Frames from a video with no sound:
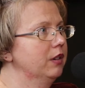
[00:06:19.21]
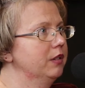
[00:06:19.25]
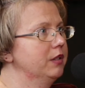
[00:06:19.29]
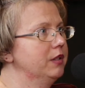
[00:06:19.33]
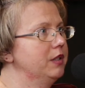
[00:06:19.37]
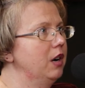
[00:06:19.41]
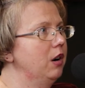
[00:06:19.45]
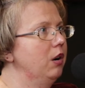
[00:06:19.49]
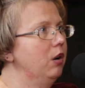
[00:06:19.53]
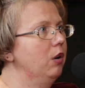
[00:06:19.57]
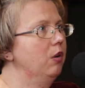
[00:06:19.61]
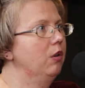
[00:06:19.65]

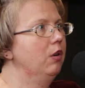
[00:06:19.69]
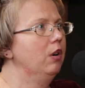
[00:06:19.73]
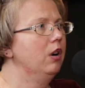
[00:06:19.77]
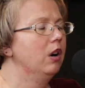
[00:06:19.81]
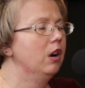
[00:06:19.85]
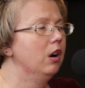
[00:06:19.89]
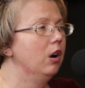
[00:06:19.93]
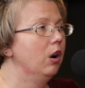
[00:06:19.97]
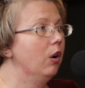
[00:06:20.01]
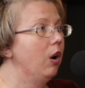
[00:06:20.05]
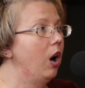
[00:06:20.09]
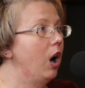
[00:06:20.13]
So
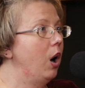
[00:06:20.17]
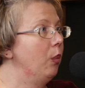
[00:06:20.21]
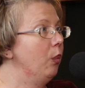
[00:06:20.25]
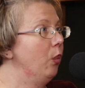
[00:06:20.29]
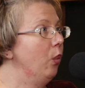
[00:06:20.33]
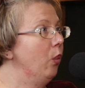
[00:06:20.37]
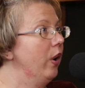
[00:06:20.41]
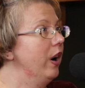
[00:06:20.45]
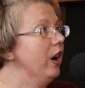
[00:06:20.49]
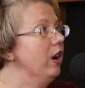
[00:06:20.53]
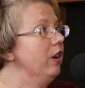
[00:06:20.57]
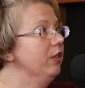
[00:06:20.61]
a
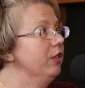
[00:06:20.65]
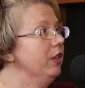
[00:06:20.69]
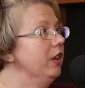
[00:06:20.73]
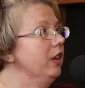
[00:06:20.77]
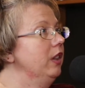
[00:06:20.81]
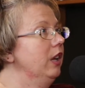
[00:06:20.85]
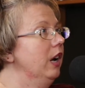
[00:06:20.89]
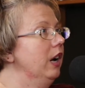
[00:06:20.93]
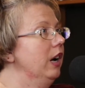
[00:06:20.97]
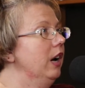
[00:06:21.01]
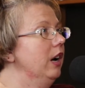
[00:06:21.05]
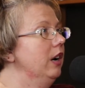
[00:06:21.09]
rare thing
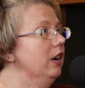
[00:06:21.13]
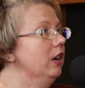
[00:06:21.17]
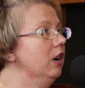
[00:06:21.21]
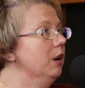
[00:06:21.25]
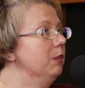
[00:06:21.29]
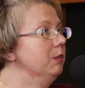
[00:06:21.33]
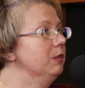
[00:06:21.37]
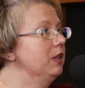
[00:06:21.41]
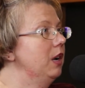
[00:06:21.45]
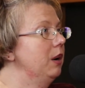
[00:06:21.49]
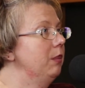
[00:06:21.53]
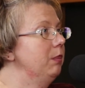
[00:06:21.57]
that kind of
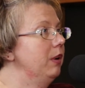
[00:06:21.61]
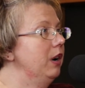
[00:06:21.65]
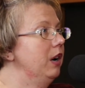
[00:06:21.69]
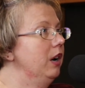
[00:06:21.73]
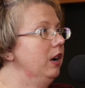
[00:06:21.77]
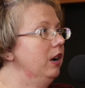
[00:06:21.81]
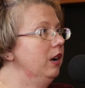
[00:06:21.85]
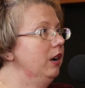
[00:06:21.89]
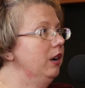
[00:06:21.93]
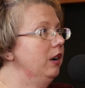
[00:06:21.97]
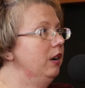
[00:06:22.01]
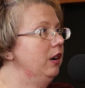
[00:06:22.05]
comes up
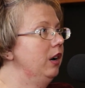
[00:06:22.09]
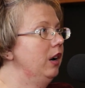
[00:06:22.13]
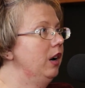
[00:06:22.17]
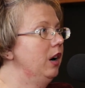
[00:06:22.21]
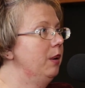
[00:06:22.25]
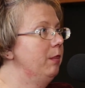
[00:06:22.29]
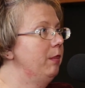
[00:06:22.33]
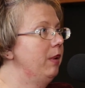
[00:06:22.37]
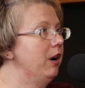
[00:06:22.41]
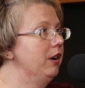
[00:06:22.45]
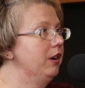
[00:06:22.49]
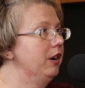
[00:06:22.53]
in
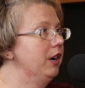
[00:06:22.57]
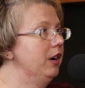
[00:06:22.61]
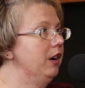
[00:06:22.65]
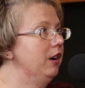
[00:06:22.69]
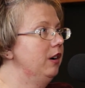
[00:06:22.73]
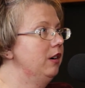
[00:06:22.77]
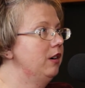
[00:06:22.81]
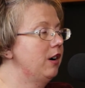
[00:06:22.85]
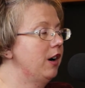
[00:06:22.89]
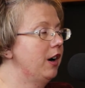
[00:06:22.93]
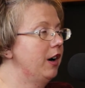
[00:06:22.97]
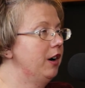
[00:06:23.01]
our market
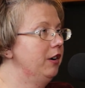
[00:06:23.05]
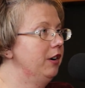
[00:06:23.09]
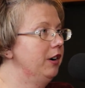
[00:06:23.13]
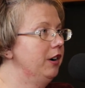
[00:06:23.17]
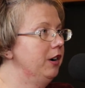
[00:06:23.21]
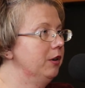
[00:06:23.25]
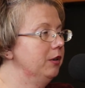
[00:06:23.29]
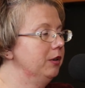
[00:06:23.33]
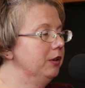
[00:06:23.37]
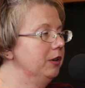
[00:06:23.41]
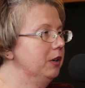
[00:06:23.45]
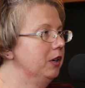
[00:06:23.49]
in our
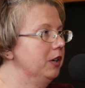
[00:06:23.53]
area, only